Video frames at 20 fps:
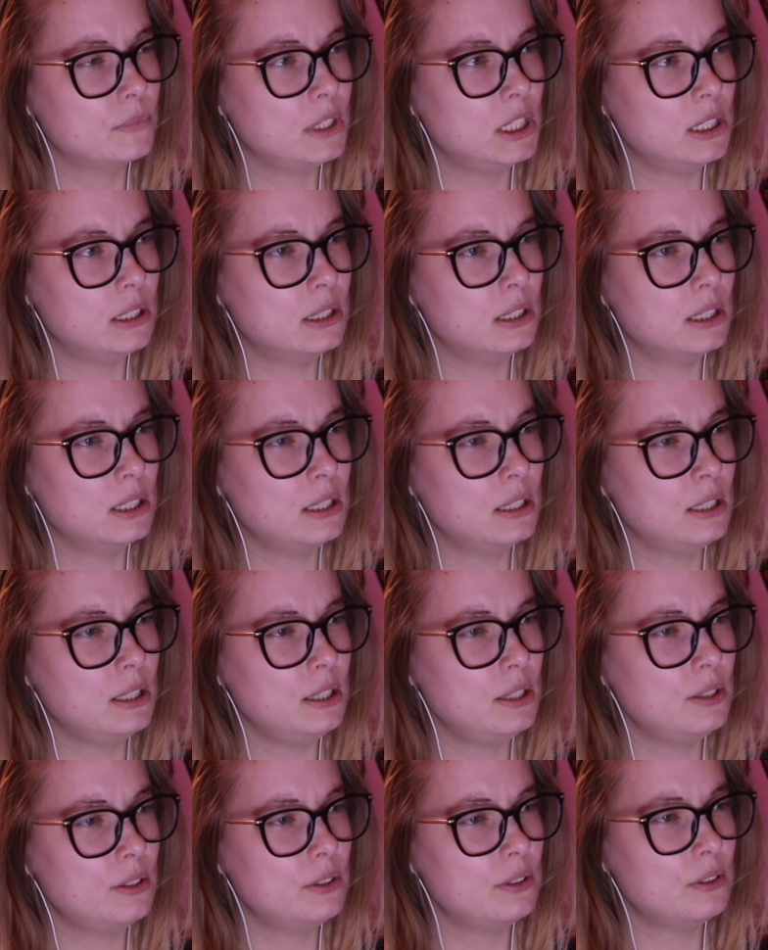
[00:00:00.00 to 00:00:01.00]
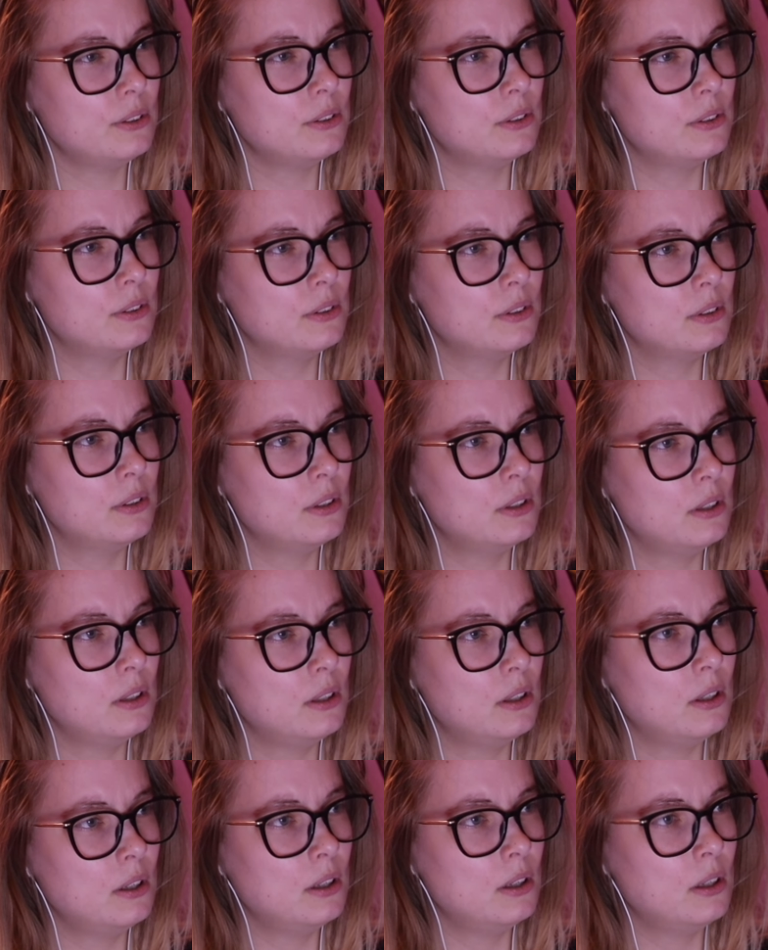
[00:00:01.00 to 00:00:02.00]
is it in here?
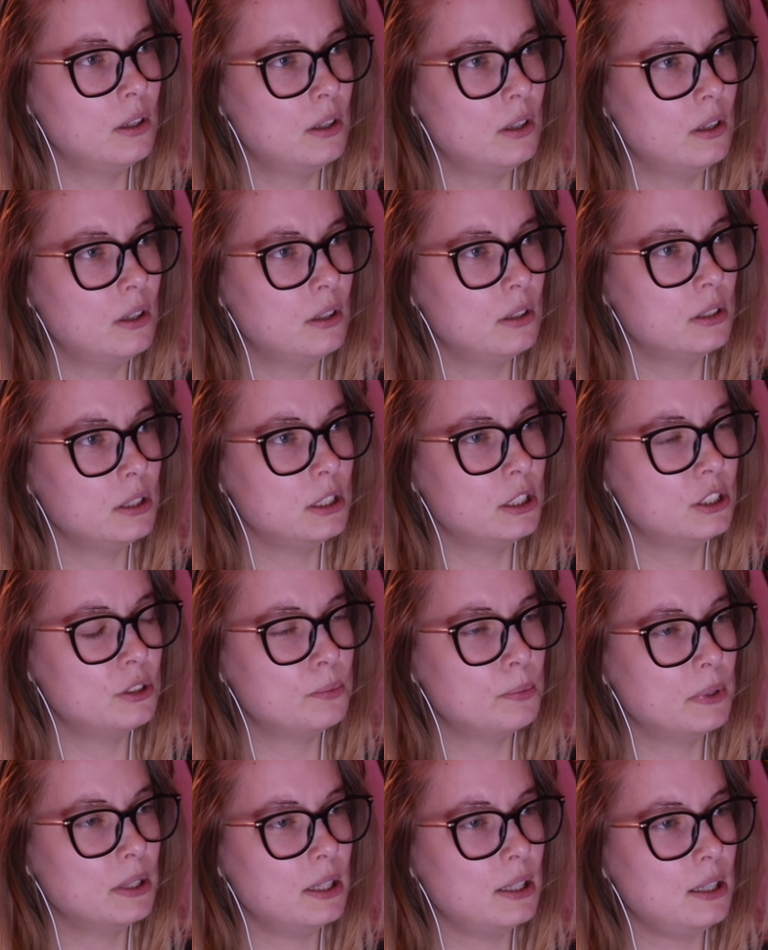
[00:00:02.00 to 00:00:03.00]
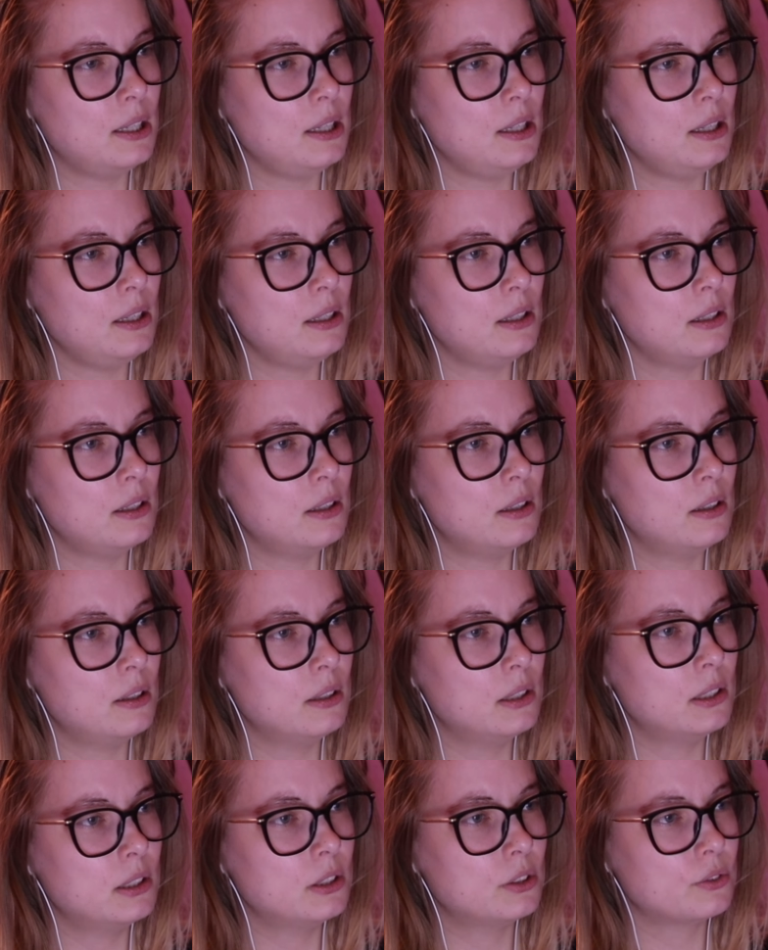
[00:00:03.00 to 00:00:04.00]
Display,
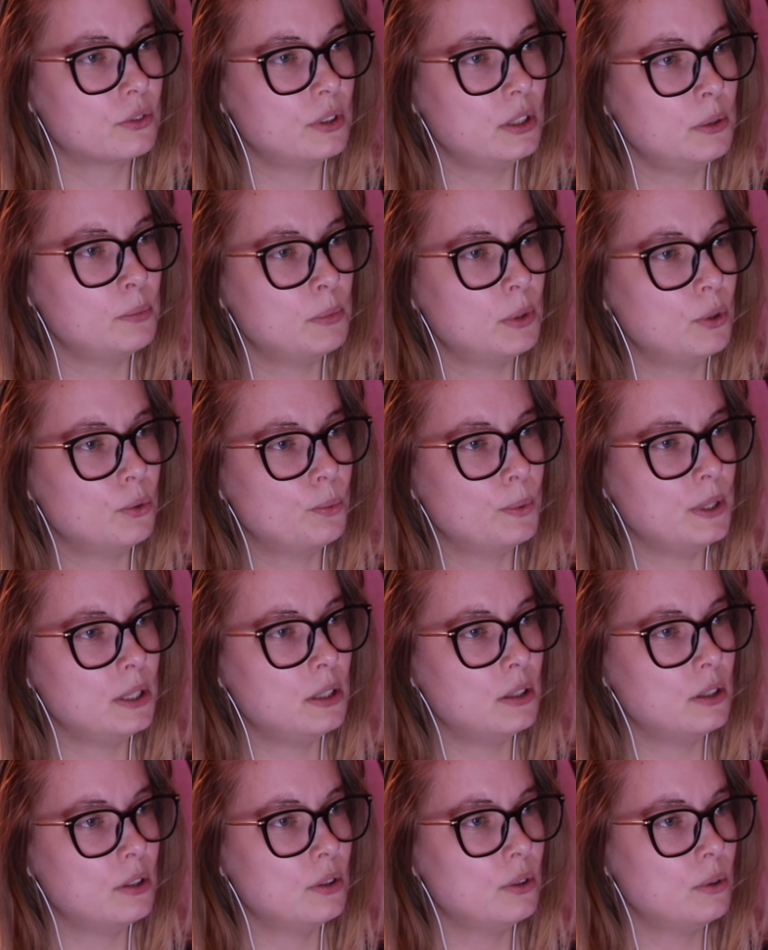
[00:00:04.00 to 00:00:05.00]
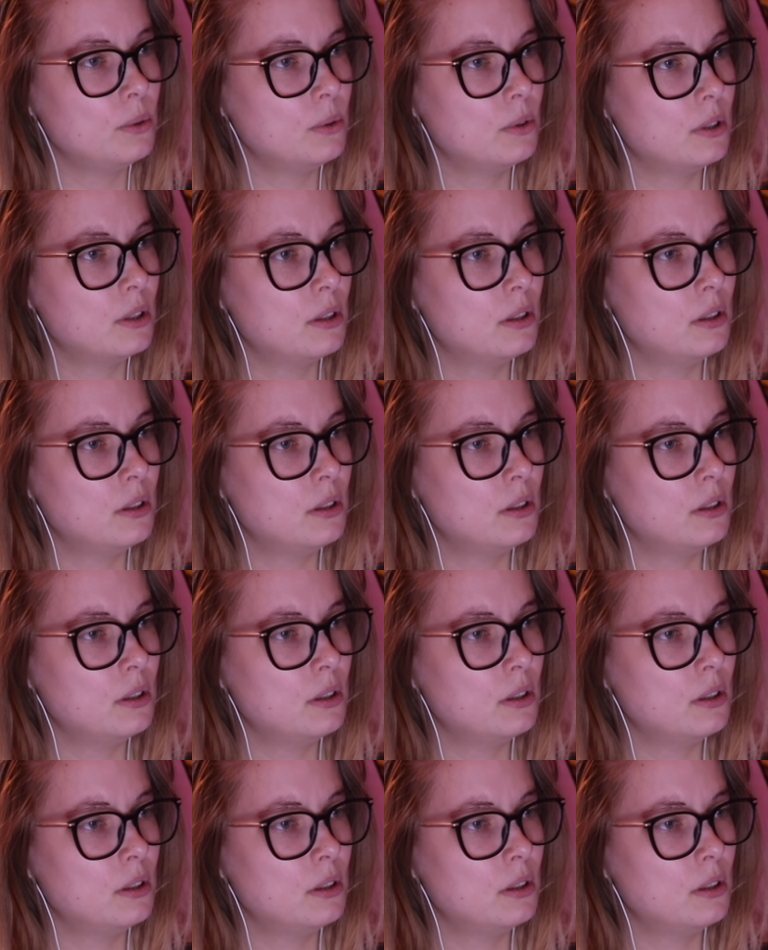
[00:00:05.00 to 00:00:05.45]
screen mode, windowed.